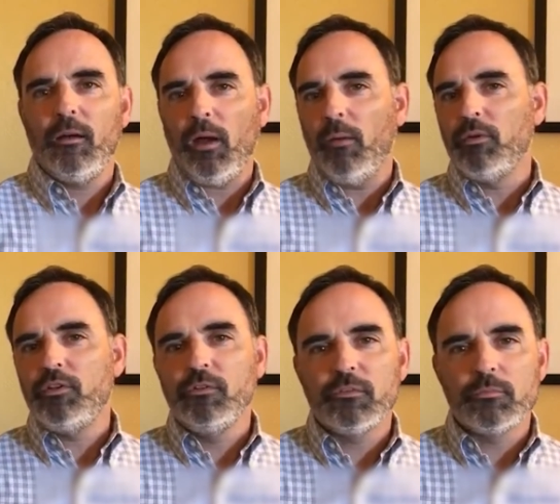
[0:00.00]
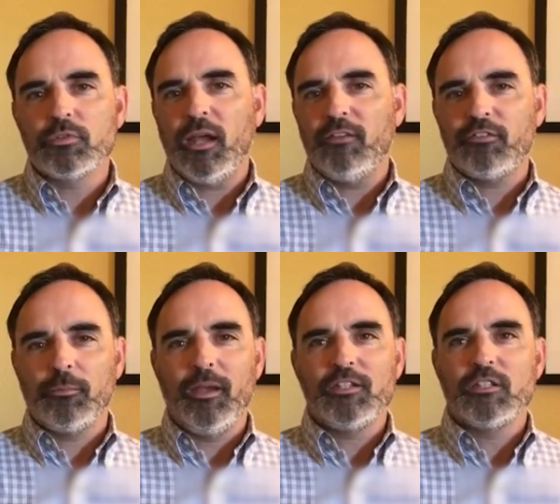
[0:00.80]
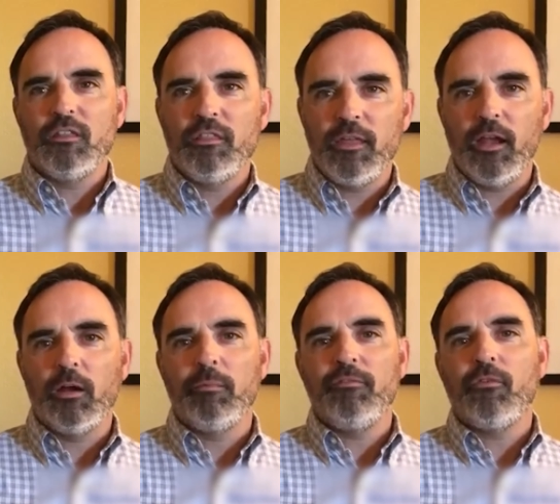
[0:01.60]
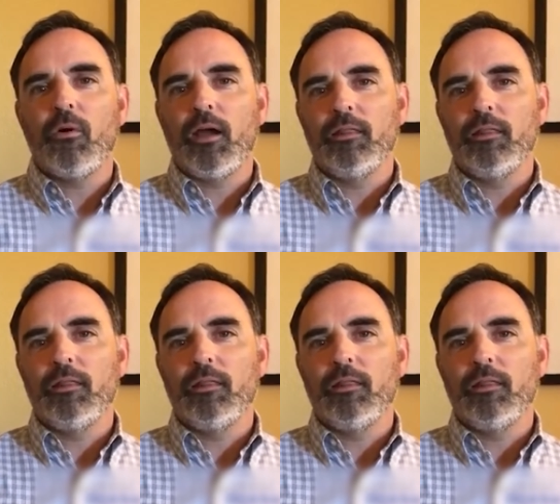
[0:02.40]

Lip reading: I would do some transformation there before